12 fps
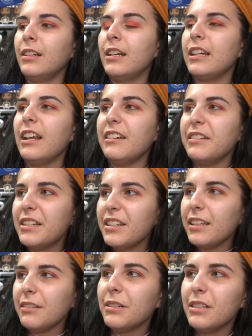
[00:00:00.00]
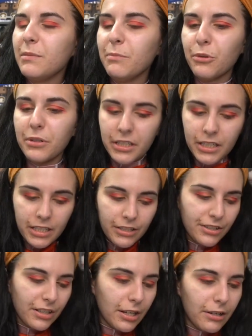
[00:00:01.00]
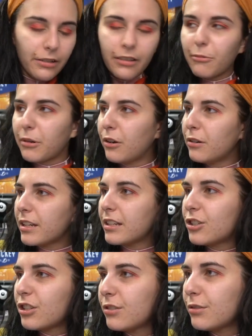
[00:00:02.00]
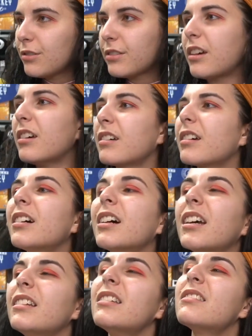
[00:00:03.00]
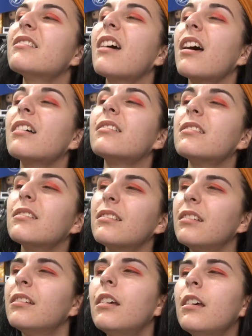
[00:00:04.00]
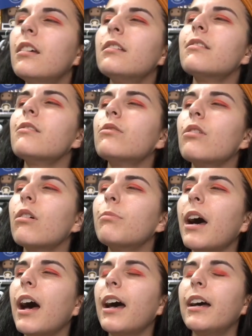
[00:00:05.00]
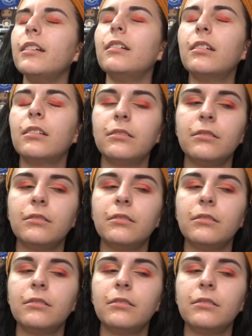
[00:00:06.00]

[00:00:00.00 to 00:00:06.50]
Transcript: Yeah, it was more so the Rogue issues. Oh, God, this sucks. This is so bad.